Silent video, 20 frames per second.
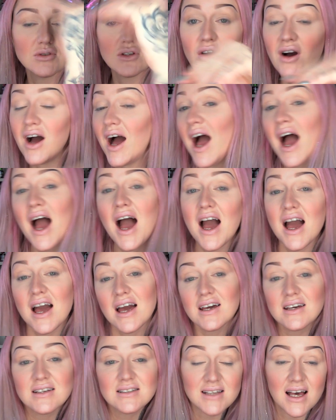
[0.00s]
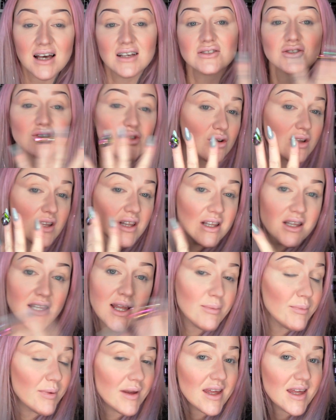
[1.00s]
your eyes and your
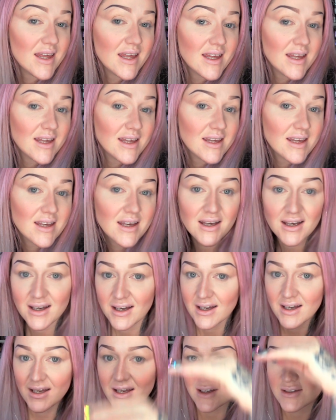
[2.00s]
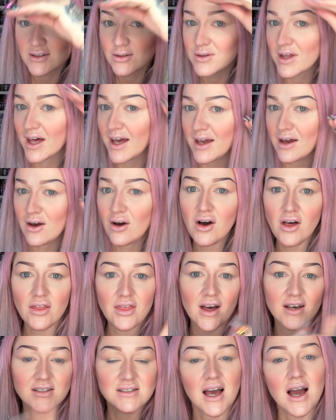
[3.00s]
lippy. So there you are,
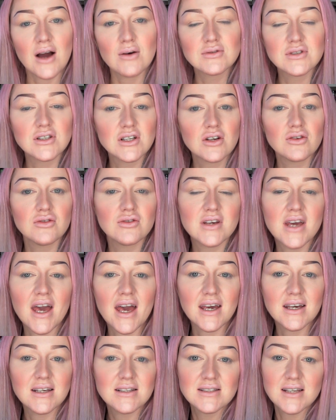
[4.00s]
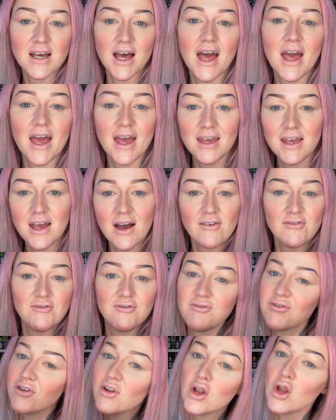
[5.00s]
that's how to create a
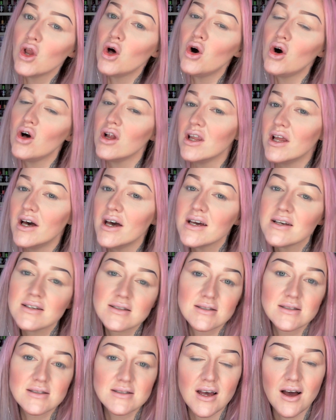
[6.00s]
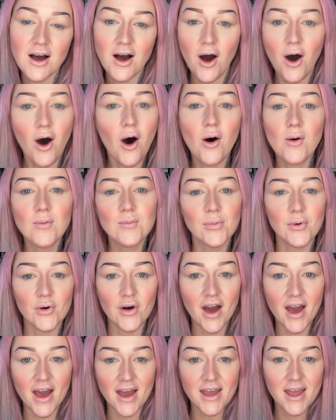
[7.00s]
flawless
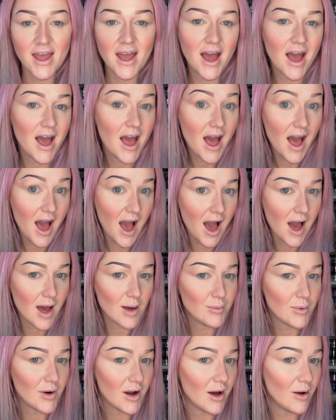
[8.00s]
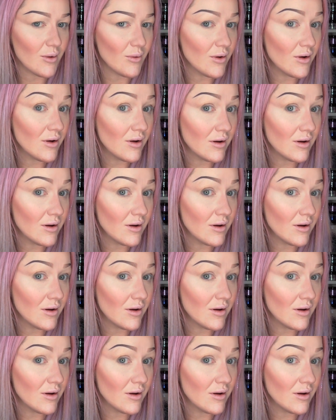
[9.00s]
ombre eyebrow.